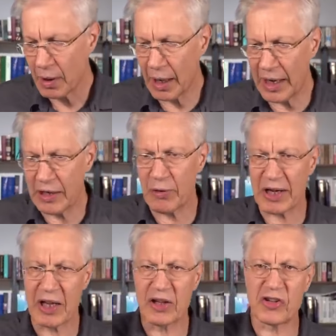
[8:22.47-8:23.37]
any
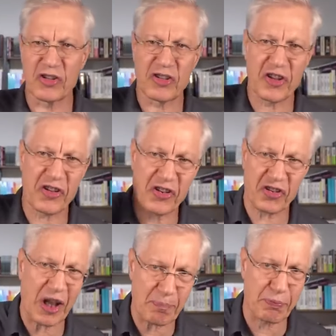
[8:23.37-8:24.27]
regulations that
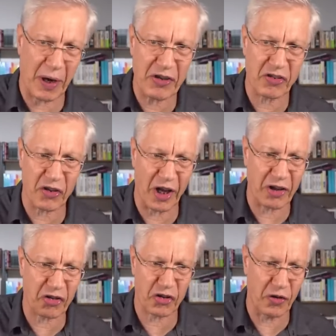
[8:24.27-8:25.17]
set price on a
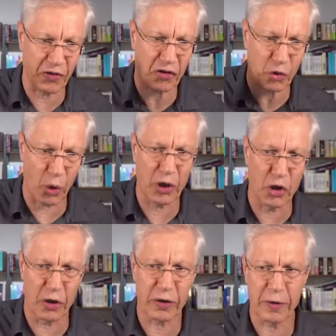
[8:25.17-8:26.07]
service or
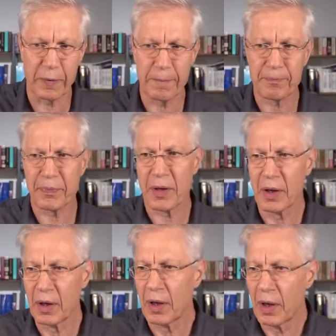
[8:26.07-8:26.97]
good,
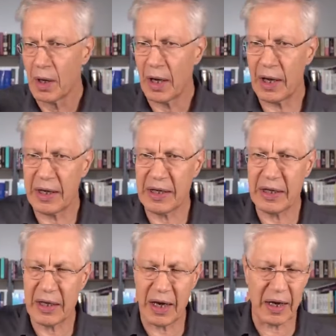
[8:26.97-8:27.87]

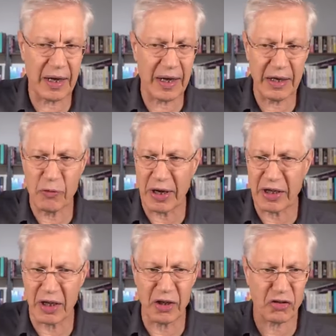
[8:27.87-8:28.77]
any, uh, any
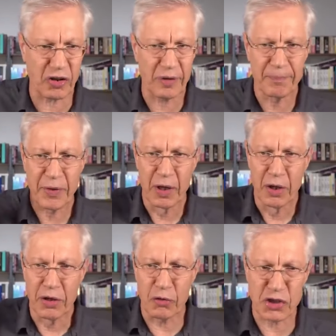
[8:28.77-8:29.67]
regulation
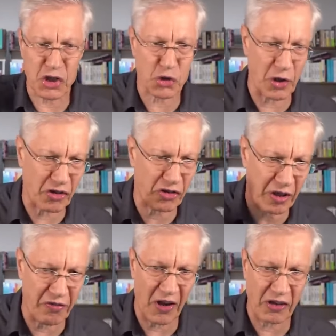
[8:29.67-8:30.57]
that restricts
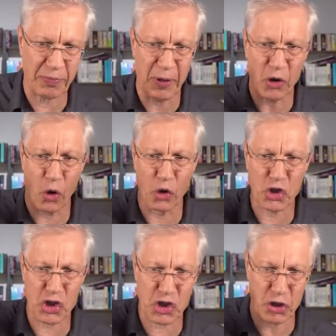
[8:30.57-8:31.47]
investment or,
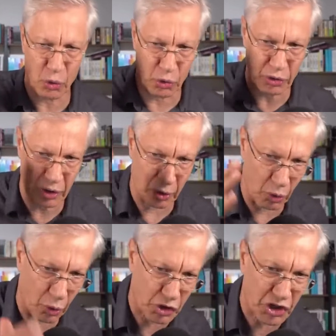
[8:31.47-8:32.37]
or, uh,
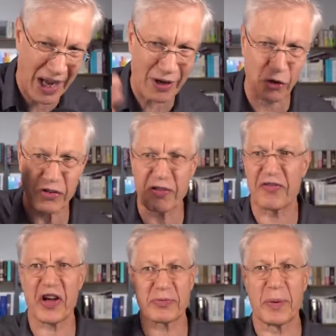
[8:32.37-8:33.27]
or channels
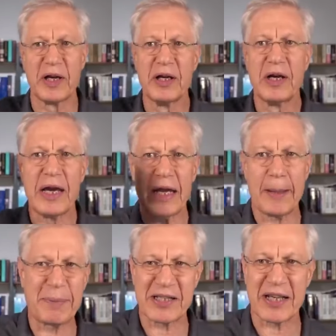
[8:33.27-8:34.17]
investment in a
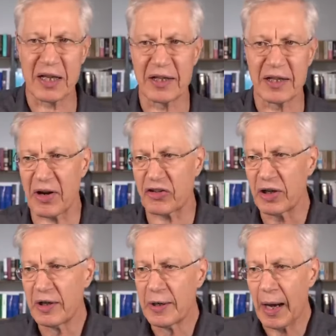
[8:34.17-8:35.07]
particular direction.
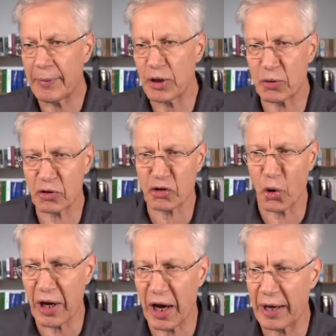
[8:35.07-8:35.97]
I mean, look what's
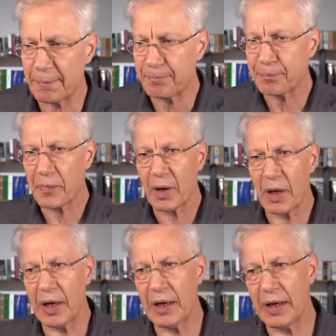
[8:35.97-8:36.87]
going on
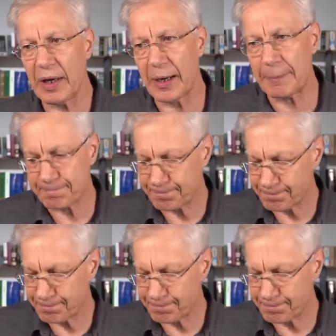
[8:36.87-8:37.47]
in, um,